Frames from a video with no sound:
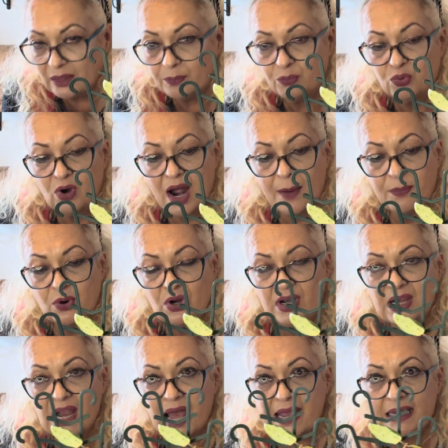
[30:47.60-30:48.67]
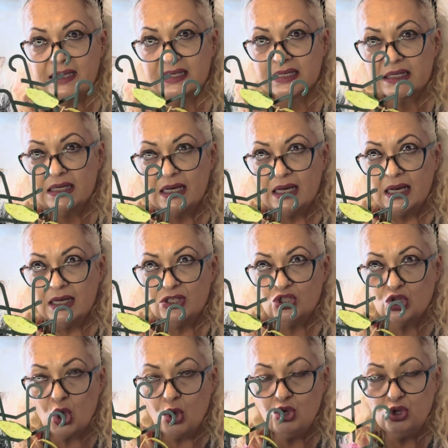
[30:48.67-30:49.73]
the proper light.
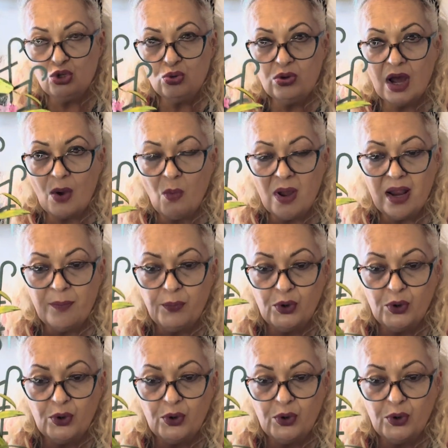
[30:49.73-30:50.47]
So you do not want to